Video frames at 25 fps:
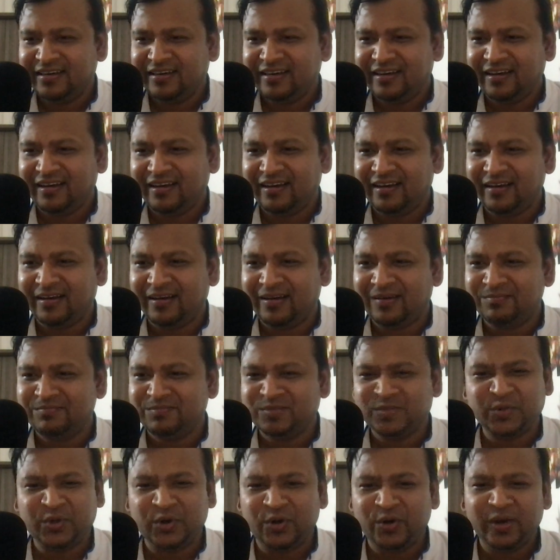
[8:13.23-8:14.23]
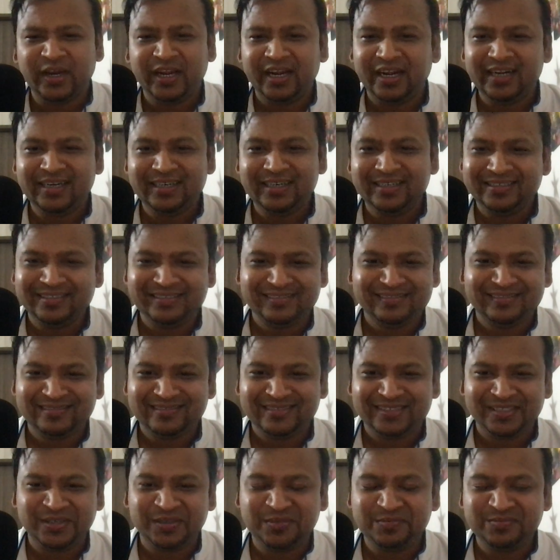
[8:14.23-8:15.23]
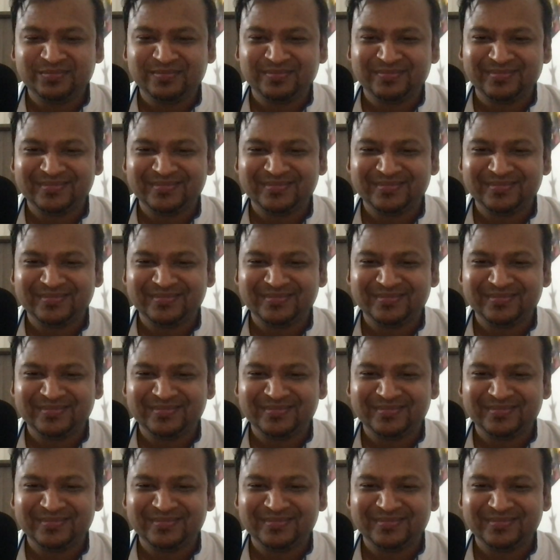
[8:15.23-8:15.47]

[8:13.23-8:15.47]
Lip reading: Go ahead, you know,